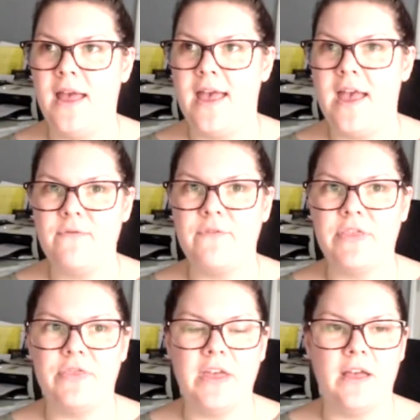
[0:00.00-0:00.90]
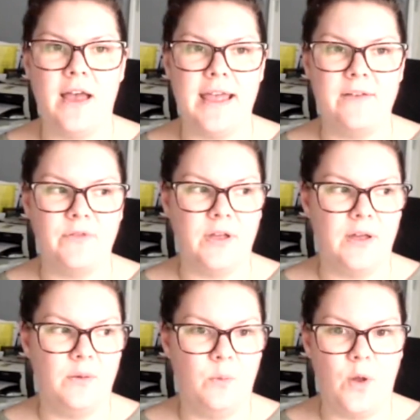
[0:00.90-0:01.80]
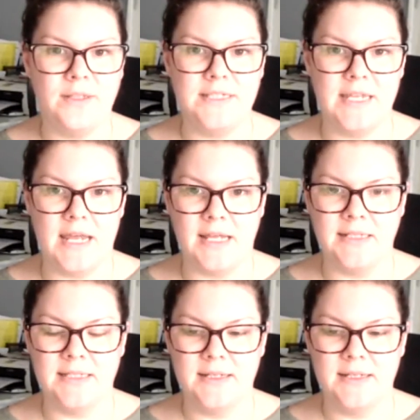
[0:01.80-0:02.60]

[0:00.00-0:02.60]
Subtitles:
everything I ever wanted